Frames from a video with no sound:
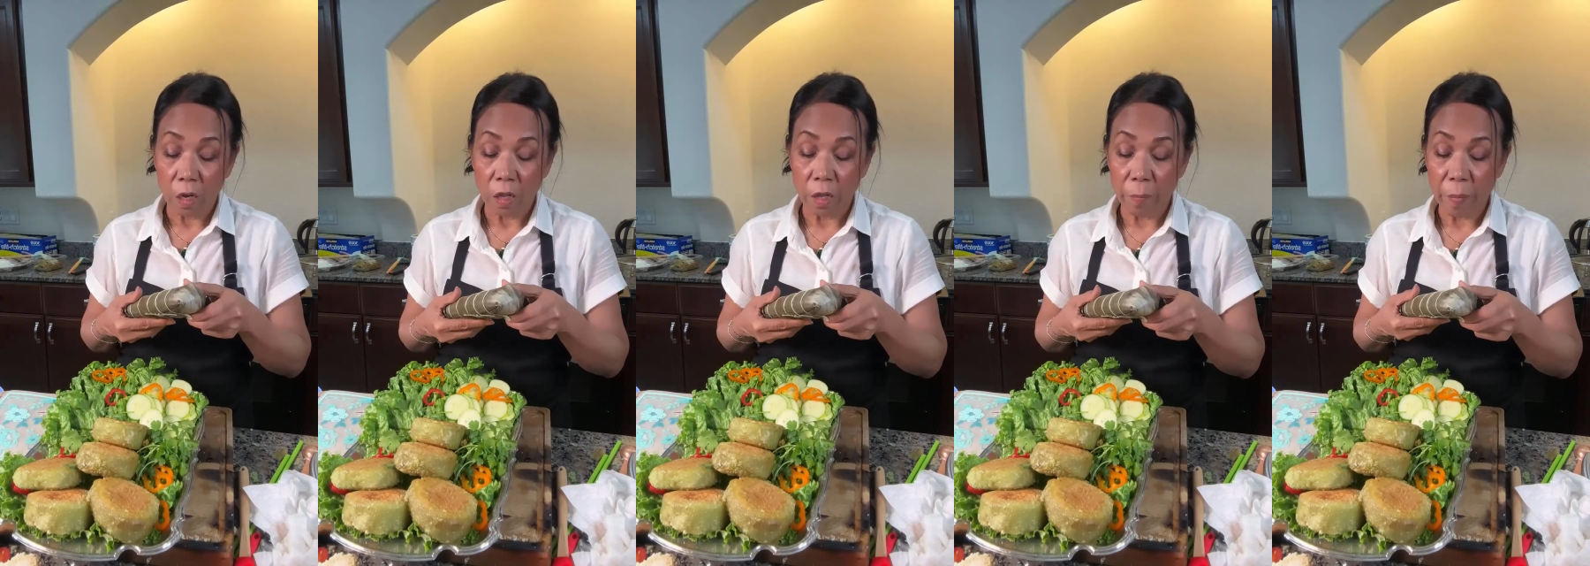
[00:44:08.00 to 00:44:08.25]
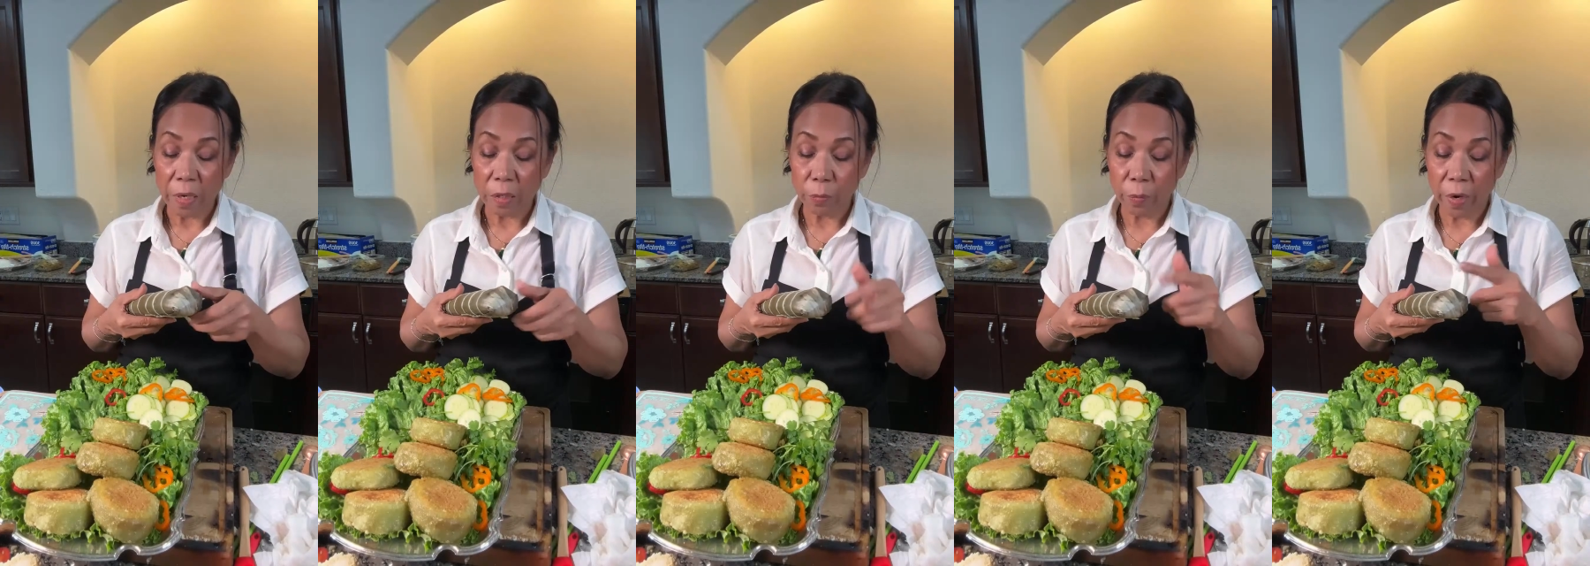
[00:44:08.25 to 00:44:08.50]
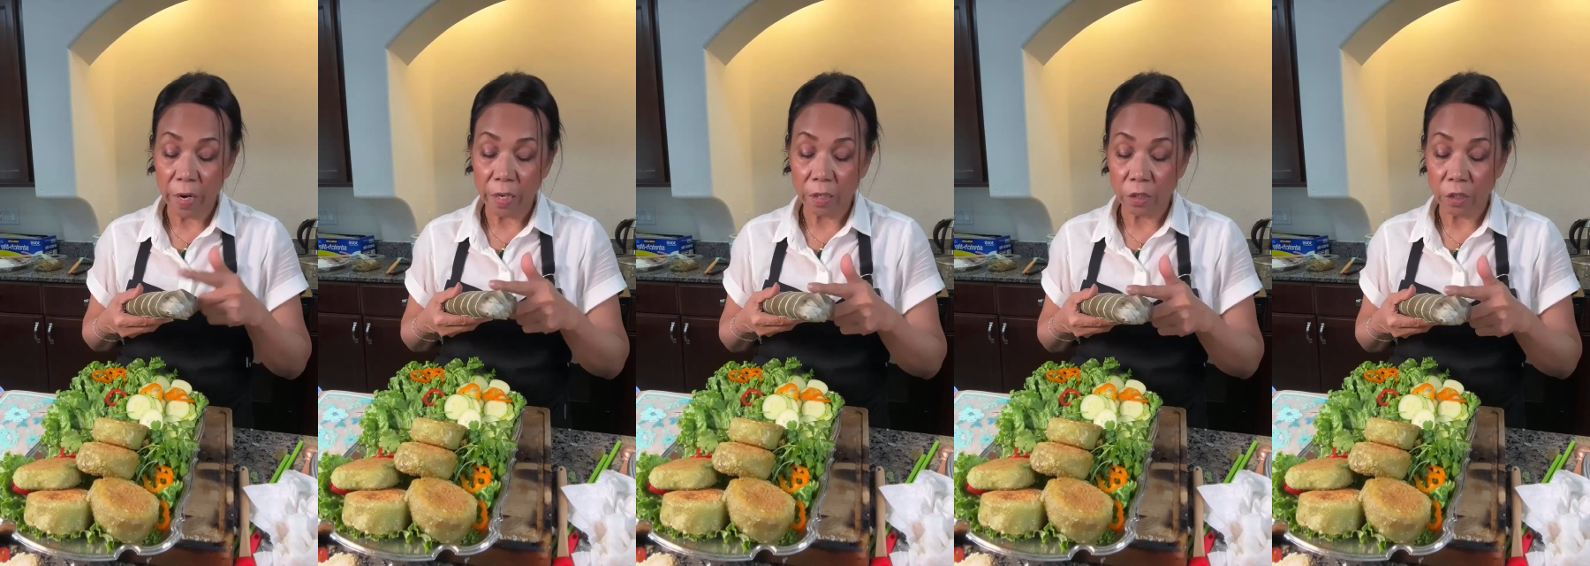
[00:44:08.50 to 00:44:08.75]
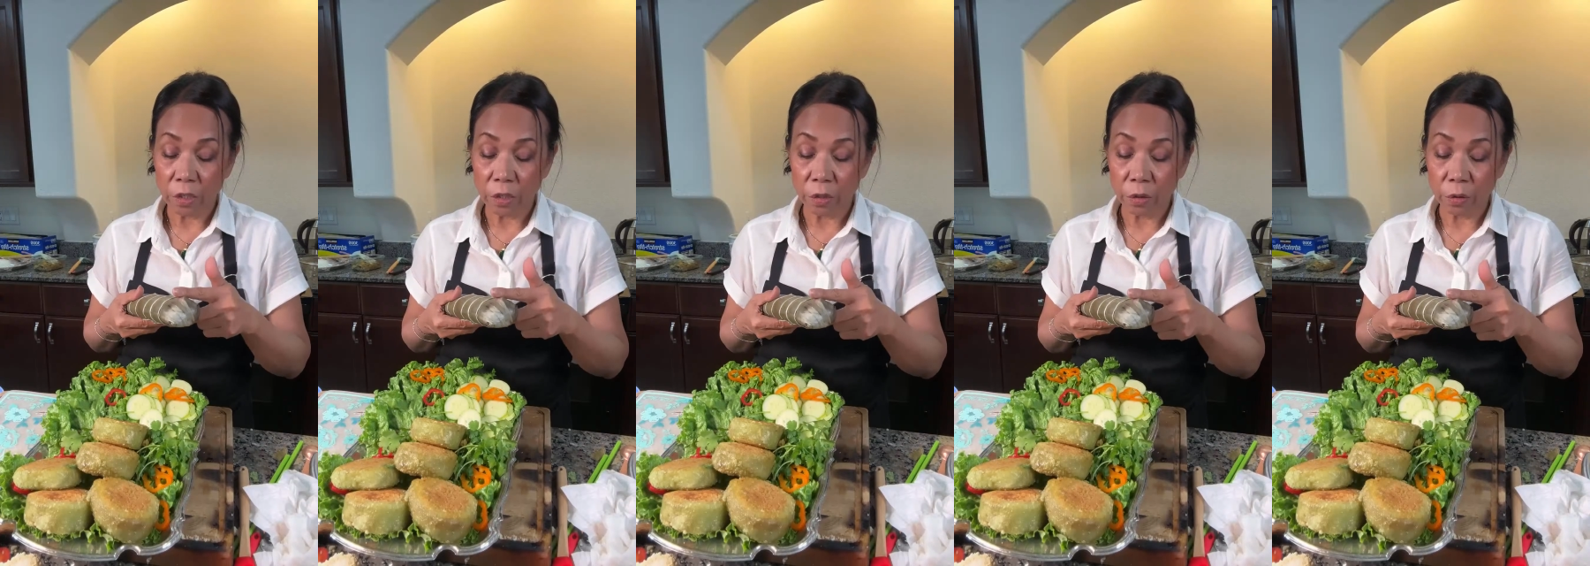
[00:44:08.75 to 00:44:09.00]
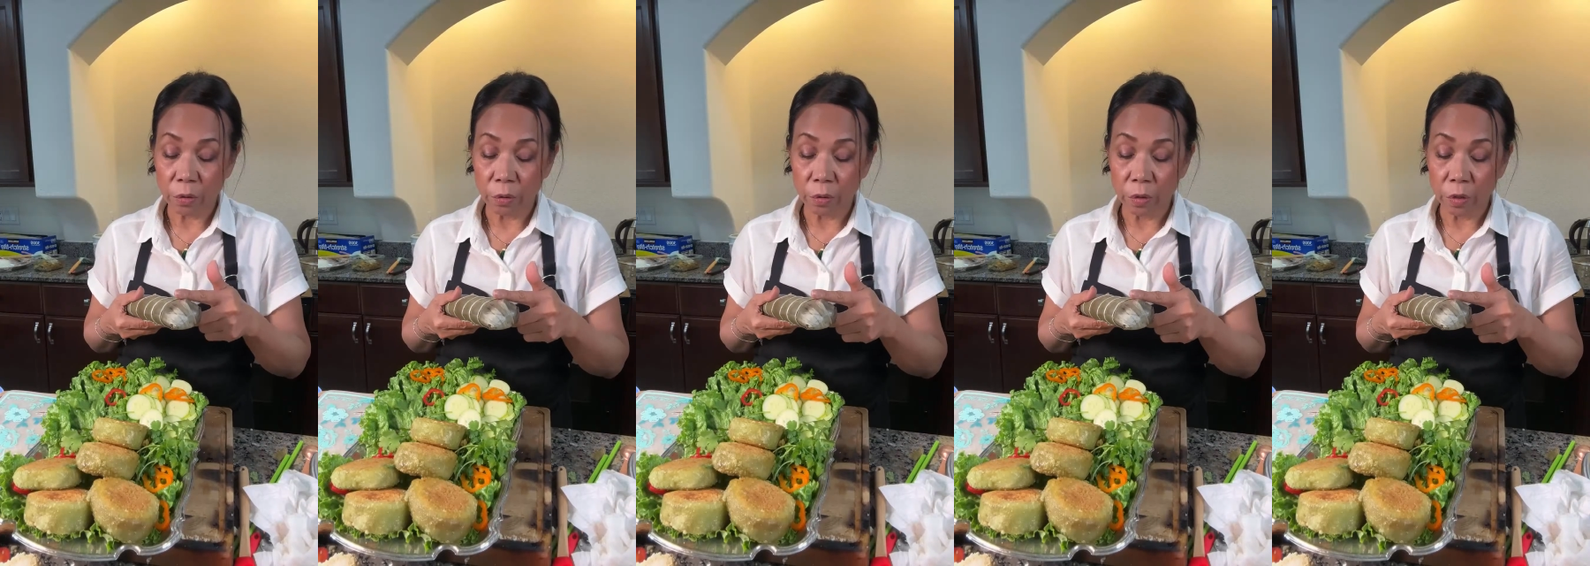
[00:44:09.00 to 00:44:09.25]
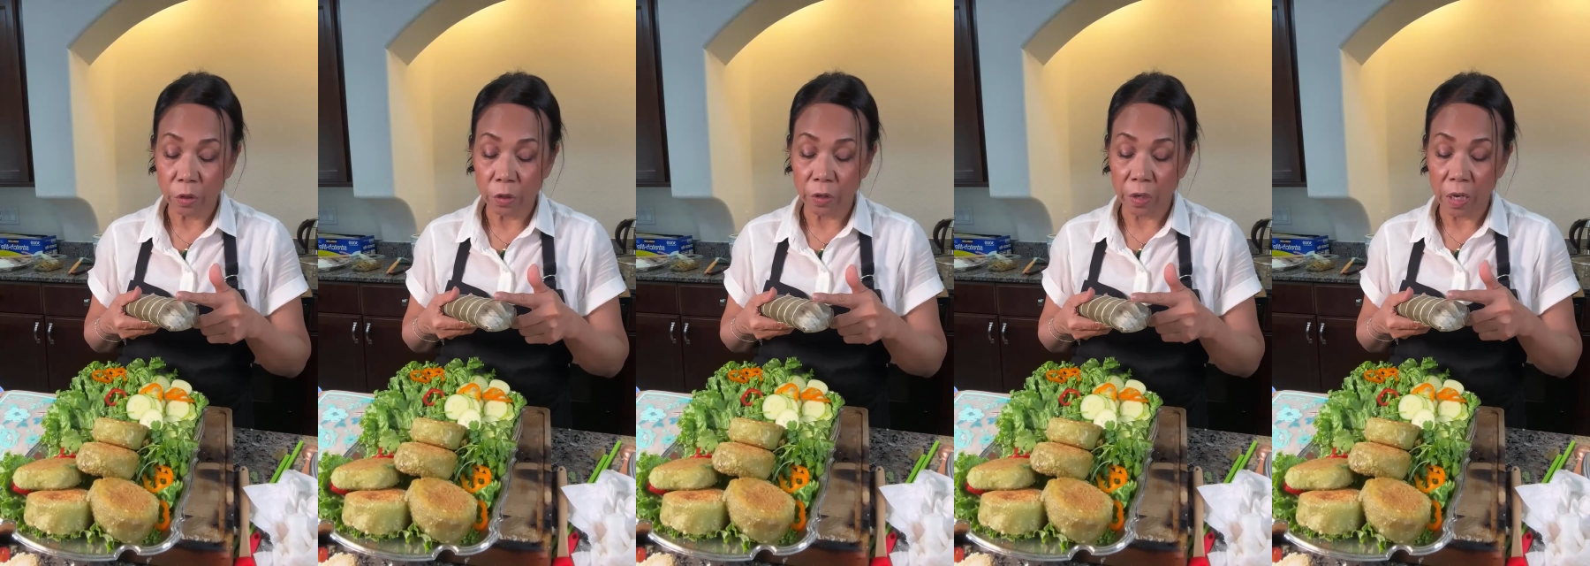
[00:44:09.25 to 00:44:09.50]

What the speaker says: the best way to